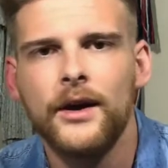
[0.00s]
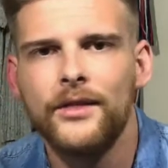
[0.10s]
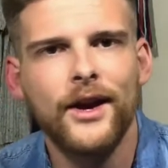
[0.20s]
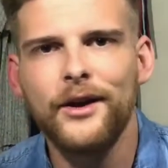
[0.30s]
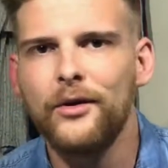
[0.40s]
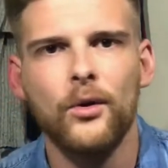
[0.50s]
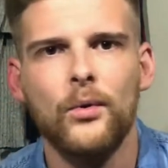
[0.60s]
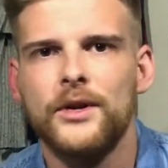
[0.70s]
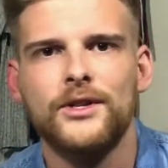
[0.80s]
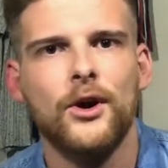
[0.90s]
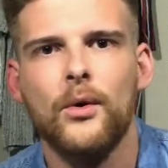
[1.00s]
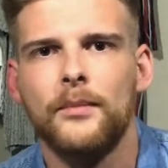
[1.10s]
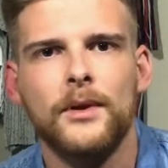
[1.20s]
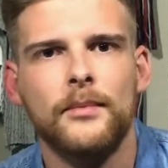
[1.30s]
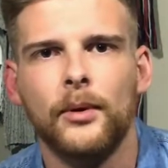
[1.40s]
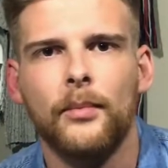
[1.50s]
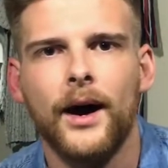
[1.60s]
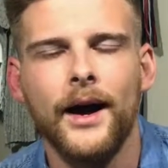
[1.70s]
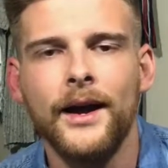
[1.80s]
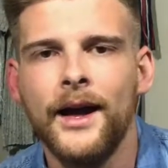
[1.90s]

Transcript: They don't always know what people buy.